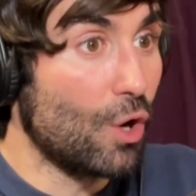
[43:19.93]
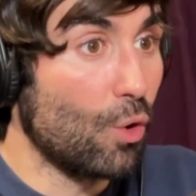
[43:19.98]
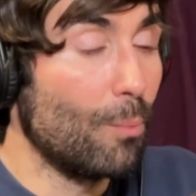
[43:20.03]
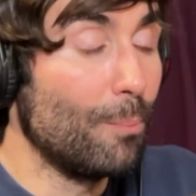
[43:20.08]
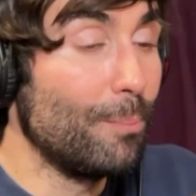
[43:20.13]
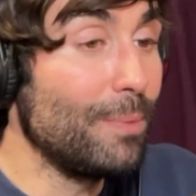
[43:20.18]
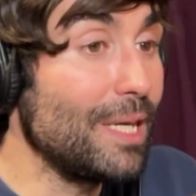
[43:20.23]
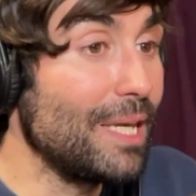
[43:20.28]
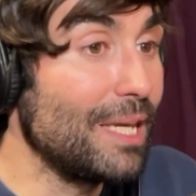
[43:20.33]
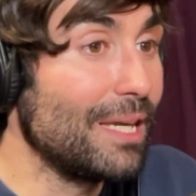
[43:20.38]

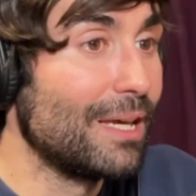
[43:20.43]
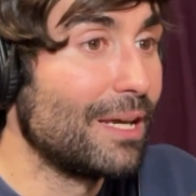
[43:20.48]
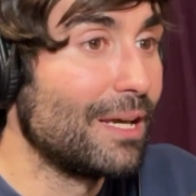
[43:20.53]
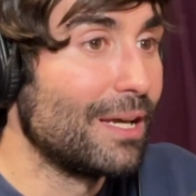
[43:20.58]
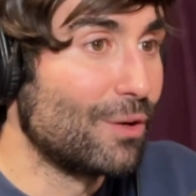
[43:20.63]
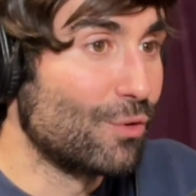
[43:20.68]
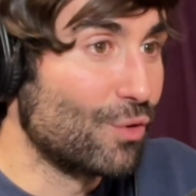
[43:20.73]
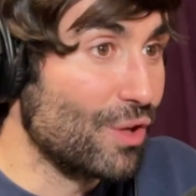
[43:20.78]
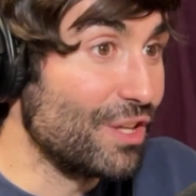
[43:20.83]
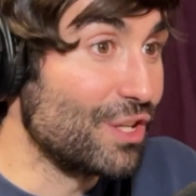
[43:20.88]
me
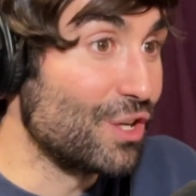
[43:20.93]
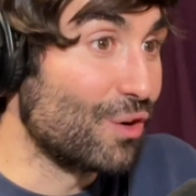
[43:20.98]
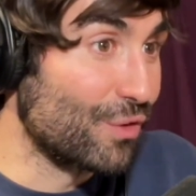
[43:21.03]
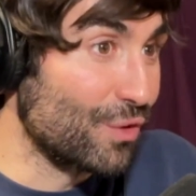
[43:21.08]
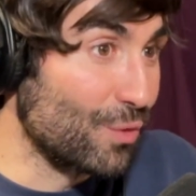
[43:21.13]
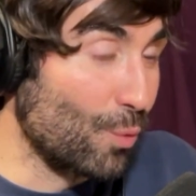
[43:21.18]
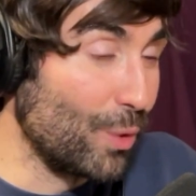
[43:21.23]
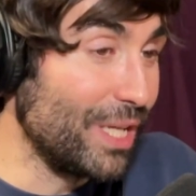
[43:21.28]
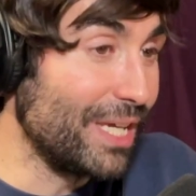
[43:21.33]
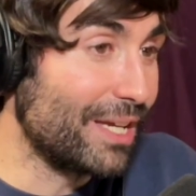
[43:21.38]
reading over
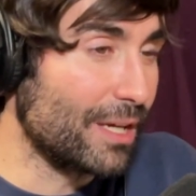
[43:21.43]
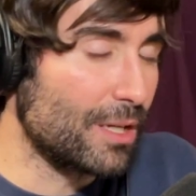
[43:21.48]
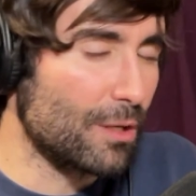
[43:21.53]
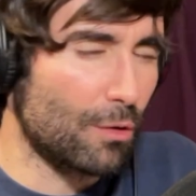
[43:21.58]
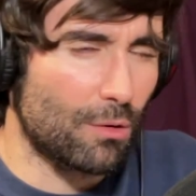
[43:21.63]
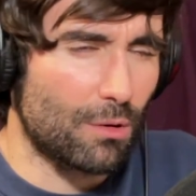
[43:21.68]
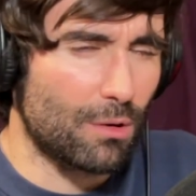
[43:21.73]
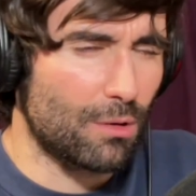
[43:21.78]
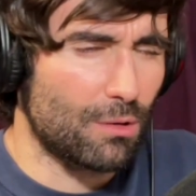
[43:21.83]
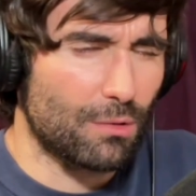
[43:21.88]
the weekend
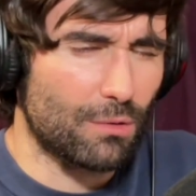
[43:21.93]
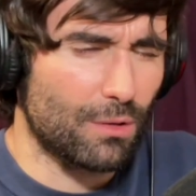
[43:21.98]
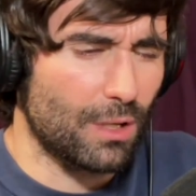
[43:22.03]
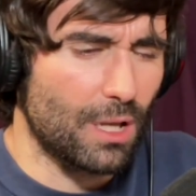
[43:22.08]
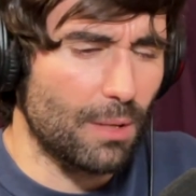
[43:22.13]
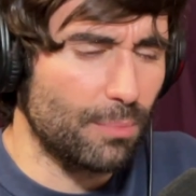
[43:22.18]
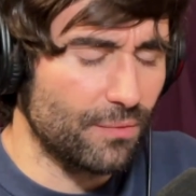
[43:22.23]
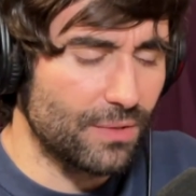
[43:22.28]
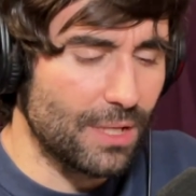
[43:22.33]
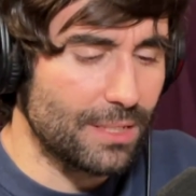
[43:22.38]
or a
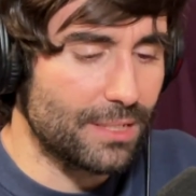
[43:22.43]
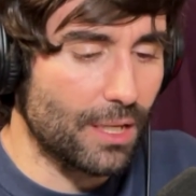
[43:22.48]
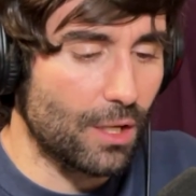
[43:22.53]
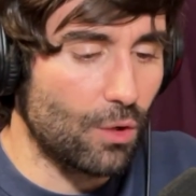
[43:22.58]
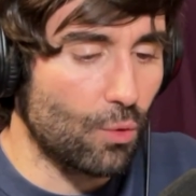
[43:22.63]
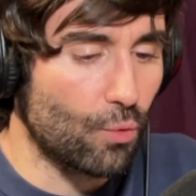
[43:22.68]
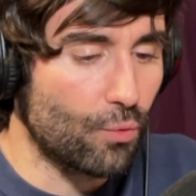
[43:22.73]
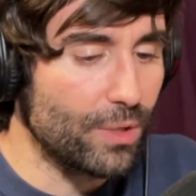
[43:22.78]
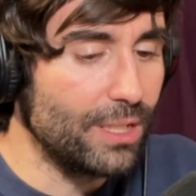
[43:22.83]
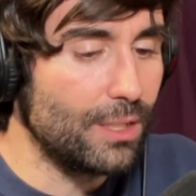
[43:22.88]
couple of days ago,
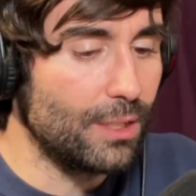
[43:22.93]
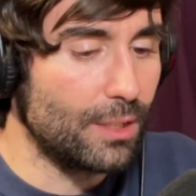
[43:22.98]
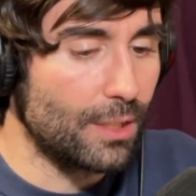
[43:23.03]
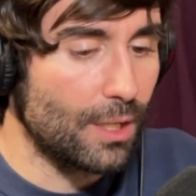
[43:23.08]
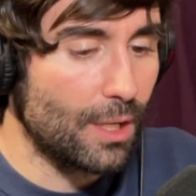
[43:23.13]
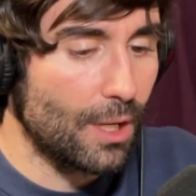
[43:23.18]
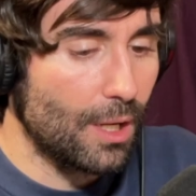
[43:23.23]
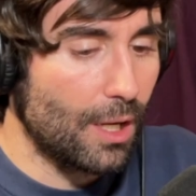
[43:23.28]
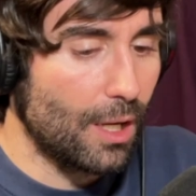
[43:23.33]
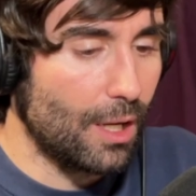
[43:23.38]
reading
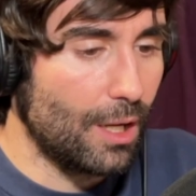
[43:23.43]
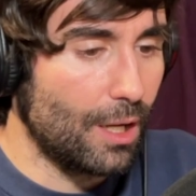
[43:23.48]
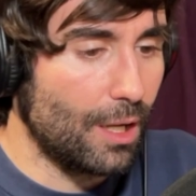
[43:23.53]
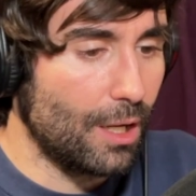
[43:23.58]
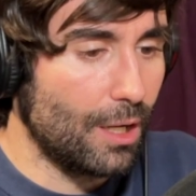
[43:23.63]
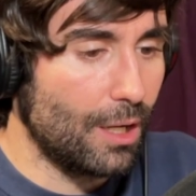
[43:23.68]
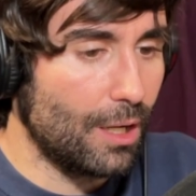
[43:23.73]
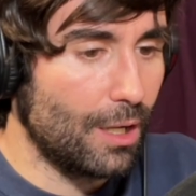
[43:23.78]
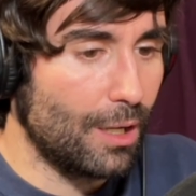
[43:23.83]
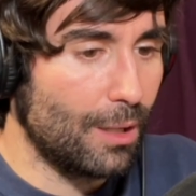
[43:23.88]

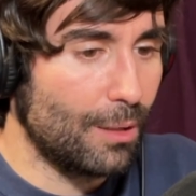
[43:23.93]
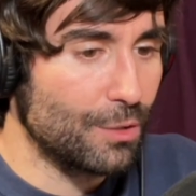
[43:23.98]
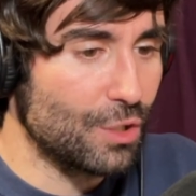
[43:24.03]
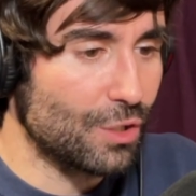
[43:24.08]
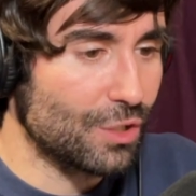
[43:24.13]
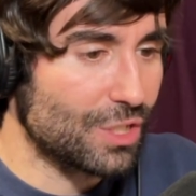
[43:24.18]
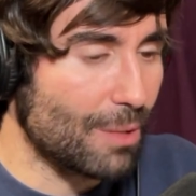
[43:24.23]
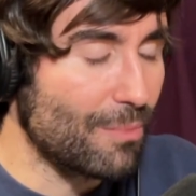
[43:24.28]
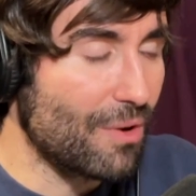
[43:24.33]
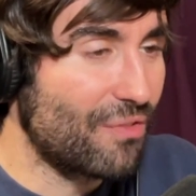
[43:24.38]

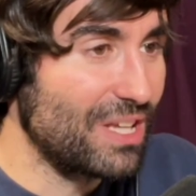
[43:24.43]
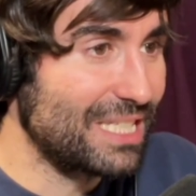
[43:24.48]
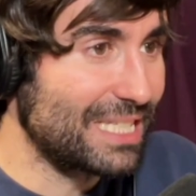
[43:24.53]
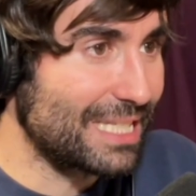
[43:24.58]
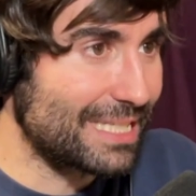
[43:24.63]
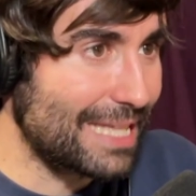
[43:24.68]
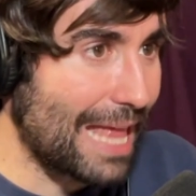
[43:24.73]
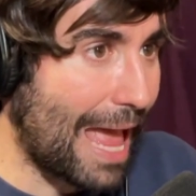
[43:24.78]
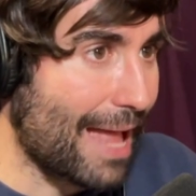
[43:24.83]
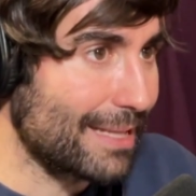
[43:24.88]
some of his
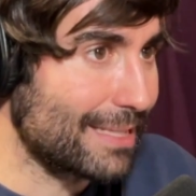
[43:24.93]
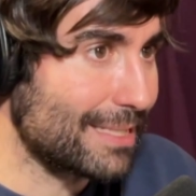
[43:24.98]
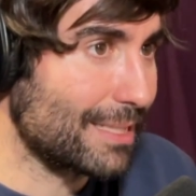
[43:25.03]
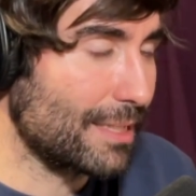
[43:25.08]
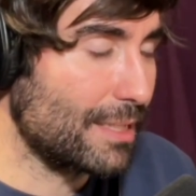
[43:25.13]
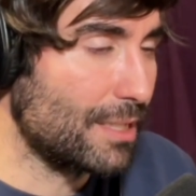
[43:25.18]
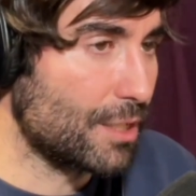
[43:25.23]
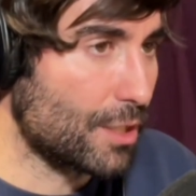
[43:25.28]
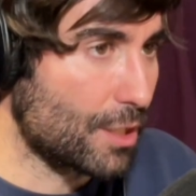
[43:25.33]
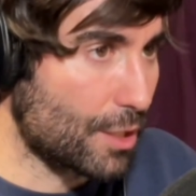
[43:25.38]
stats
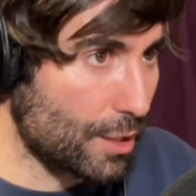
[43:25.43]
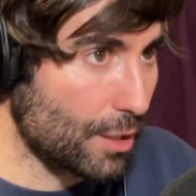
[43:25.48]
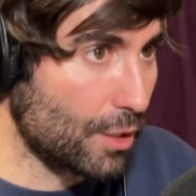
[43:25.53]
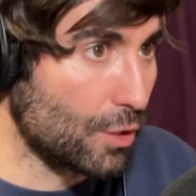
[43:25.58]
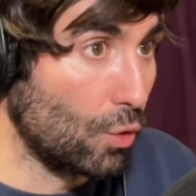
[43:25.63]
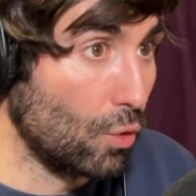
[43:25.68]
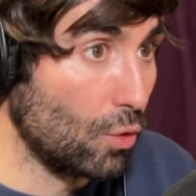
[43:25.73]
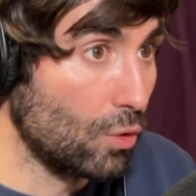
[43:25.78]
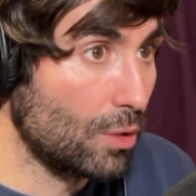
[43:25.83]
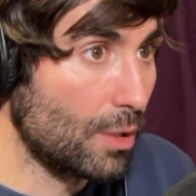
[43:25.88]
in an
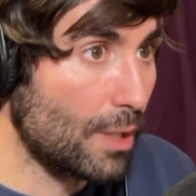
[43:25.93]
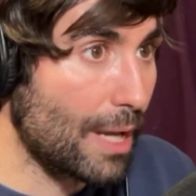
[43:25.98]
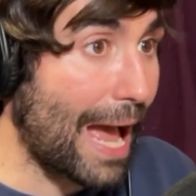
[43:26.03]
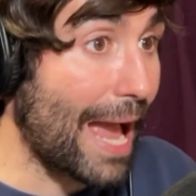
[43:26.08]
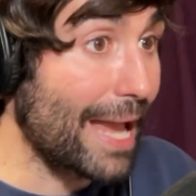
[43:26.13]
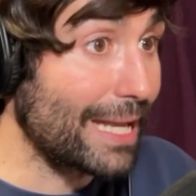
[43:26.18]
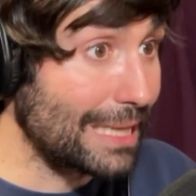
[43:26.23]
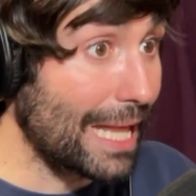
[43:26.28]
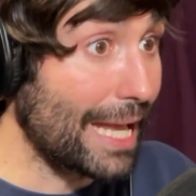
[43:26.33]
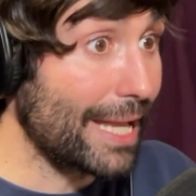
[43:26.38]
article
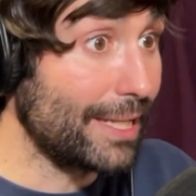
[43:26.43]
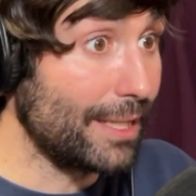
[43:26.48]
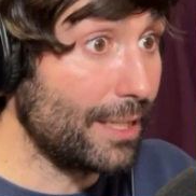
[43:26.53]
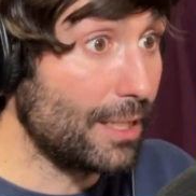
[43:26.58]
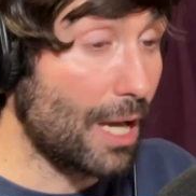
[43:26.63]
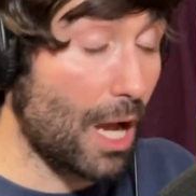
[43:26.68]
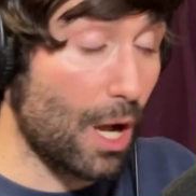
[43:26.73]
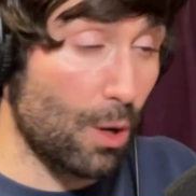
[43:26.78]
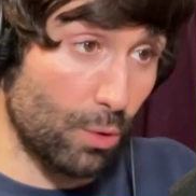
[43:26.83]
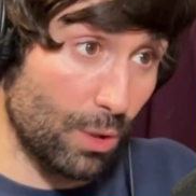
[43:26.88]
highlighting
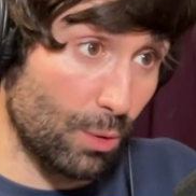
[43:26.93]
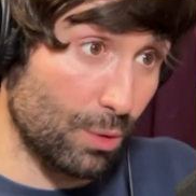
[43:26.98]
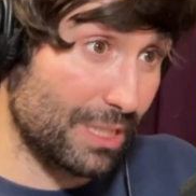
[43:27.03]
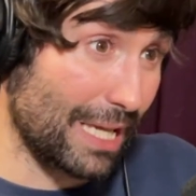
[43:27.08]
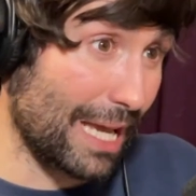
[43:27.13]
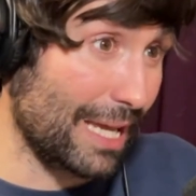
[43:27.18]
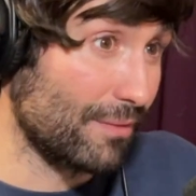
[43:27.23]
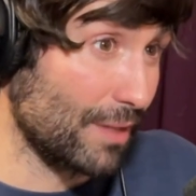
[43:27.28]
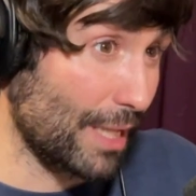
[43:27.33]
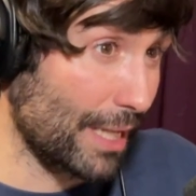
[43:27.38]
how he was
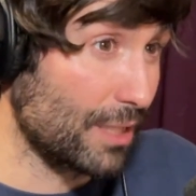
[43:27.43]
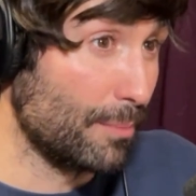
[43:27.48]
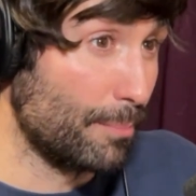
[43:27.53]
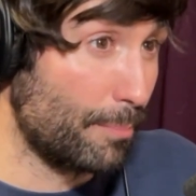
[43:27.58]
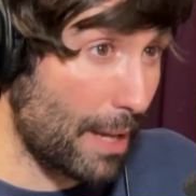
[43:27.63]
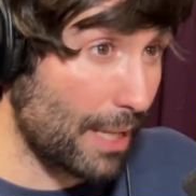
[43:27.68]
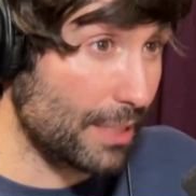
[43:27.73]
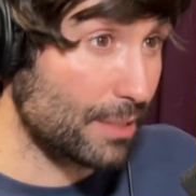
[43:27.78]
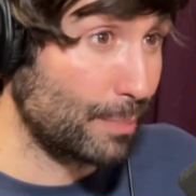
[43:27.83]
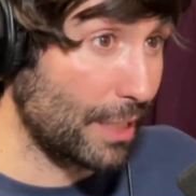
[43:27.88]
kind of like the
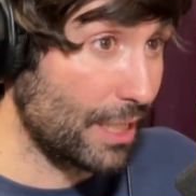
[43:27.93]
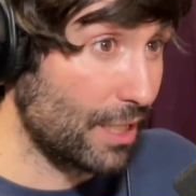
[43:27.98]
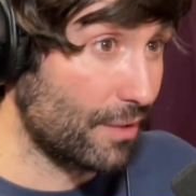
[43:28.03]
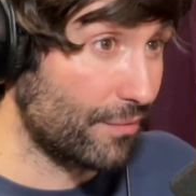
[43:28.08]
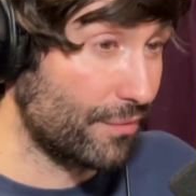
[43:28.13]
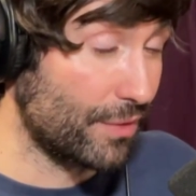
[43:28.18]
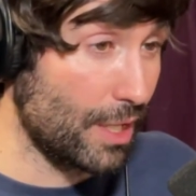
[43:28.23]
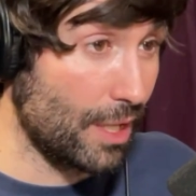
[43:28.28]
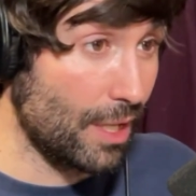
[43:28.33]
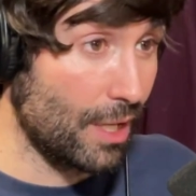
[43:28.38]
best player
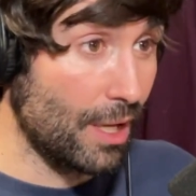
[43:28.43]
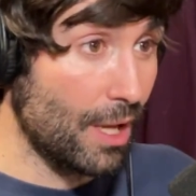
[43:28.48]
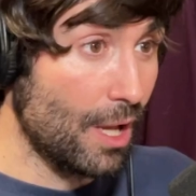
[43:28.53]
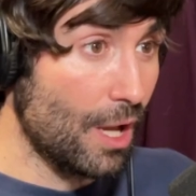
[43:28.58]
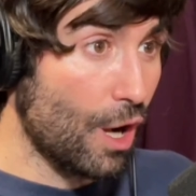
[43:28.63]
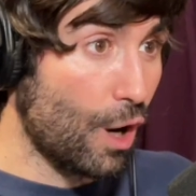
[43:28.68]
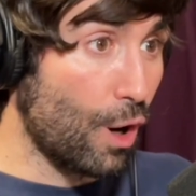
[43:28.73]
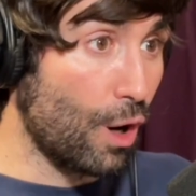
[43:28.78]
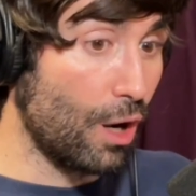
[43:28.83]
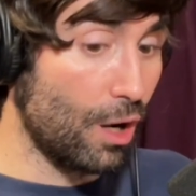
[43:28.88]
of the
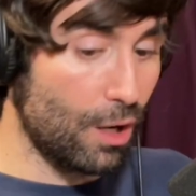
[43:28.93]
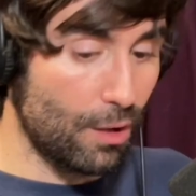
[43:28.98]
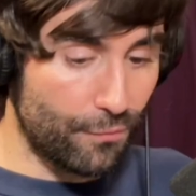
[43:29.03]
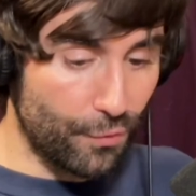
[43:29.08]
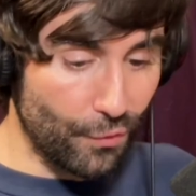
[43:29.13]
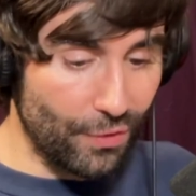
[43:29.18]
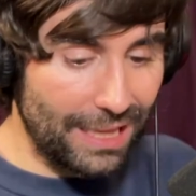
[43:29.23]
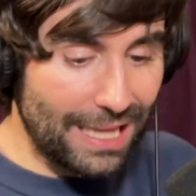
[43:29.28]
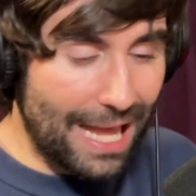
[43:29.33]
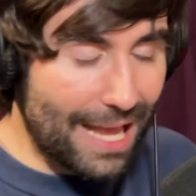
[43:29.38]

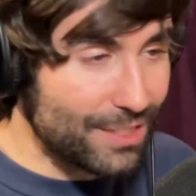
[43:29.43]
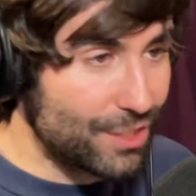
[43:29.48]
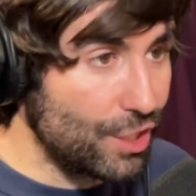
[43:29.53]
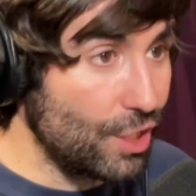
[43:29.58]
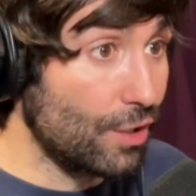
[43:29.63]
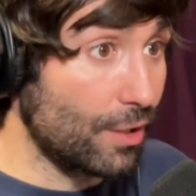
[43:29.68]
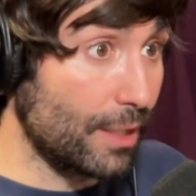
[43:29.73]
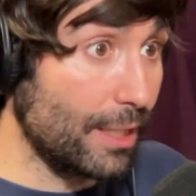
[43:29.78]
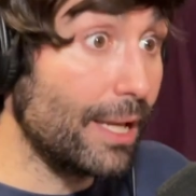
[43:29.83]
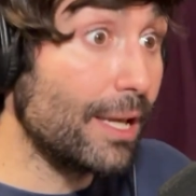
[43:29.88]
for the last
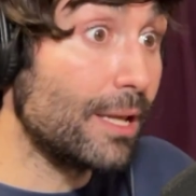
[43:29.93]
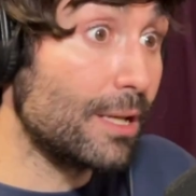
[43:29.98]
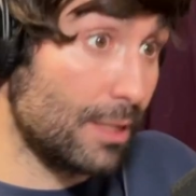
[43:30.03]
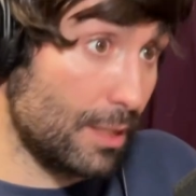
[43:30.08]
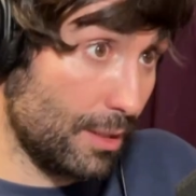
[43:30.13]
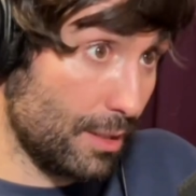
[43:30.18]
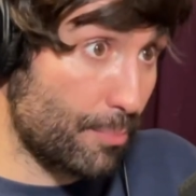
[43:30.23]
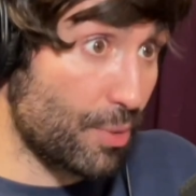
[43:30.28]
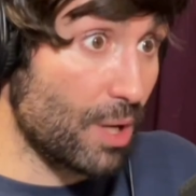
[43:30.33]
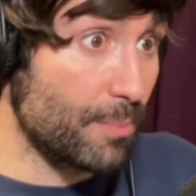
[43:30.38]
year in
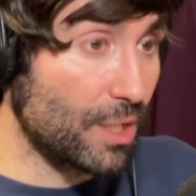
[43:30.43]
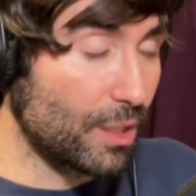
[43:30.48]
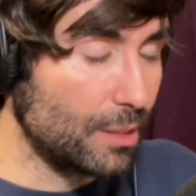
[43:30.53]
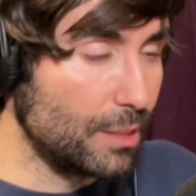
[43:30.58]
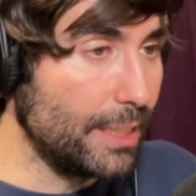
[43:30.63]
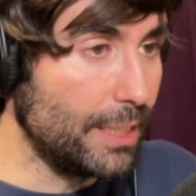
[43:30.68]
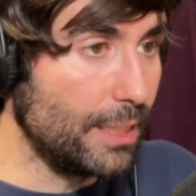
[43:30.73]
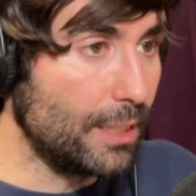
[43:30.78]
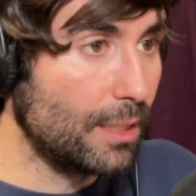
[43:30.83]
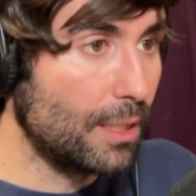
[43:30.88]
the Premier
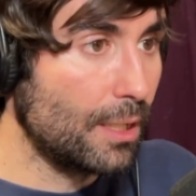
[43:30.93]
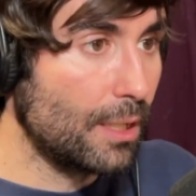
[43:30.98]
League,